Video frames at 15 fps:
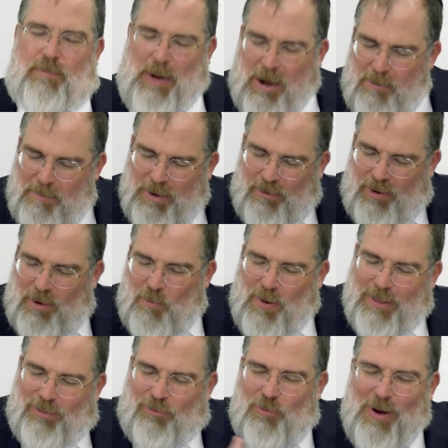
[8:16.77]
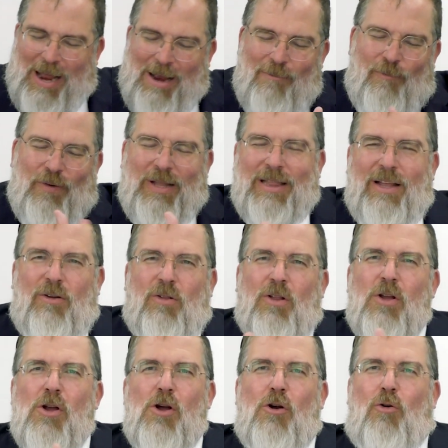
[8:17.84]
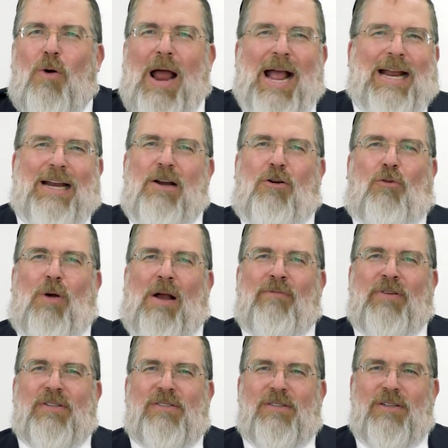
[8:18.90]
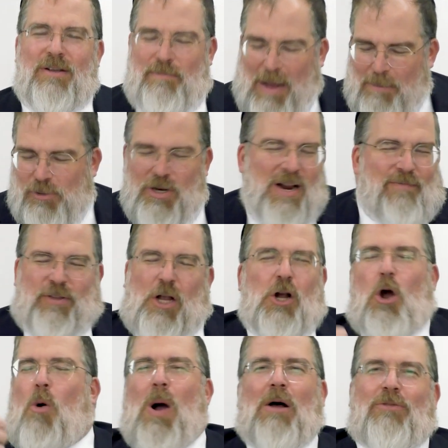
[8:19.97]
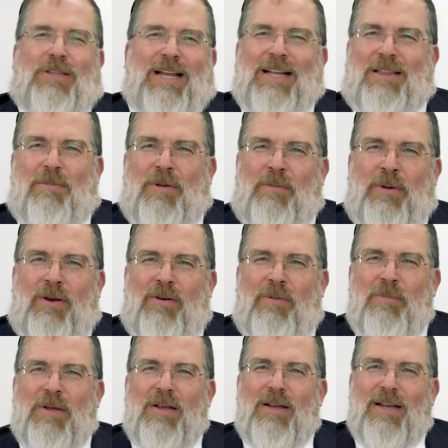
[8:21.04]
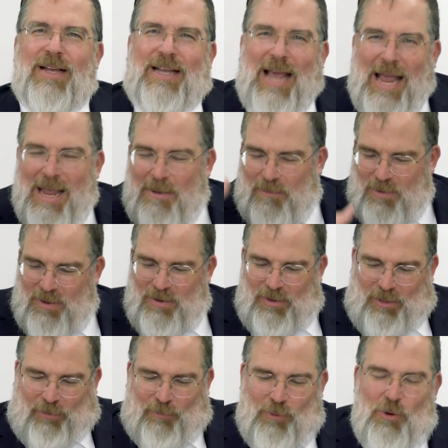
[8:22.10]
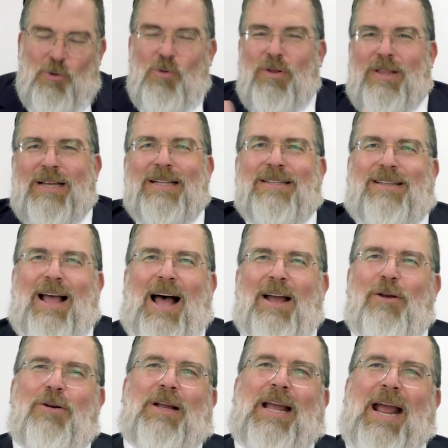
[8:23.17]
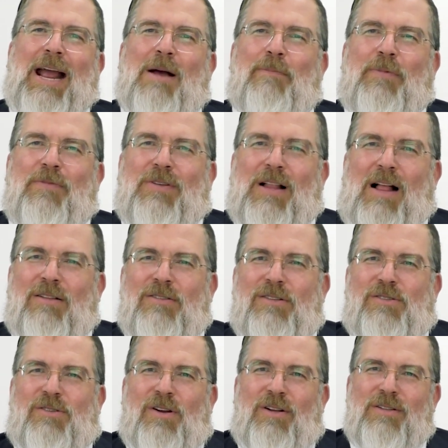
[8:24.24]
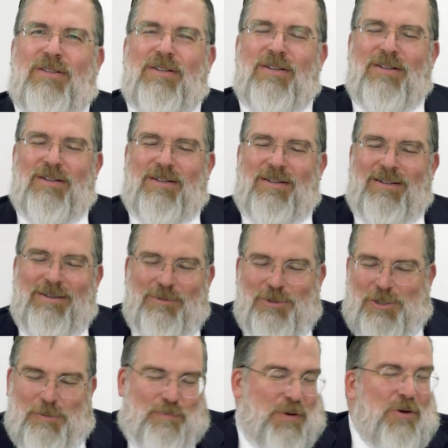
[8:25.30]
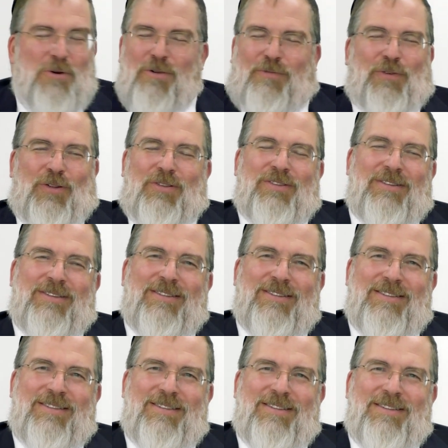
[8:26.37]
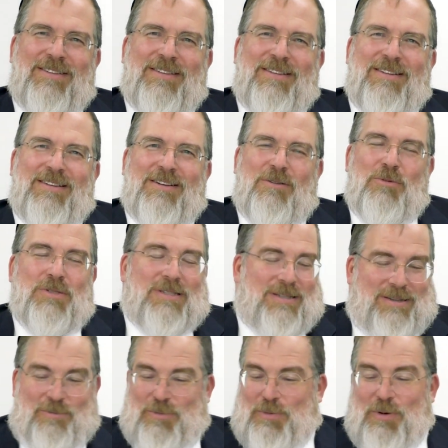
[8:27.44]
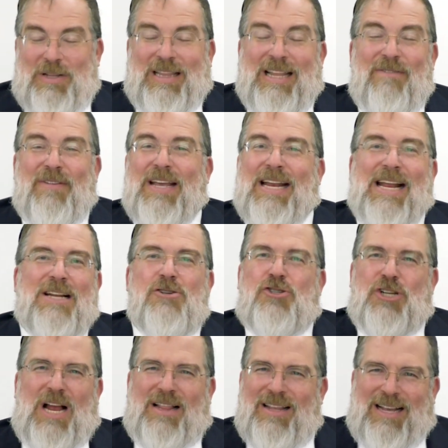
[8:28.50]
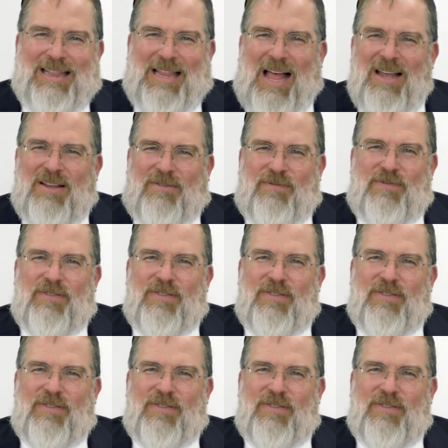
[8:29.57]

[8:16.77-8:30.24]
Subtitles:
The Be'er Miriam went through every little crack and crevice. Mom, you'd have to go out to get the Be'er Miriam. Came through the entire camp of Klal Yisrael. It was beautiful. We were living an angelic life.